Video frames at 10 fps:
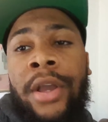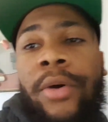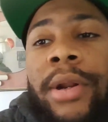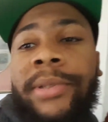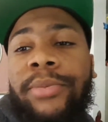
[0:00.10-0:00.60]

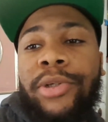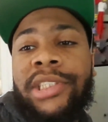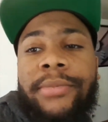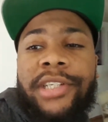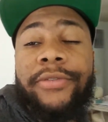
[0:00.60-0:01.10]
What up, it's your boy
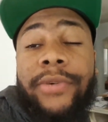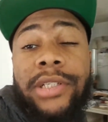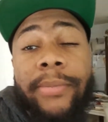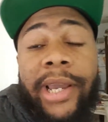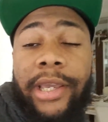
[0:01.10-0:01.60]

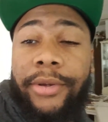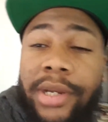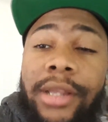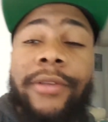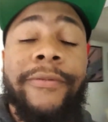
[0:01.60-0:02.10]
SimDCsReviews. I'm back in
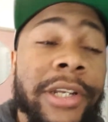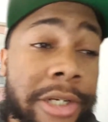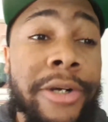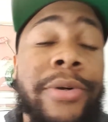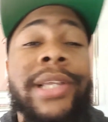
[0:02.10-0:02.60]
another video,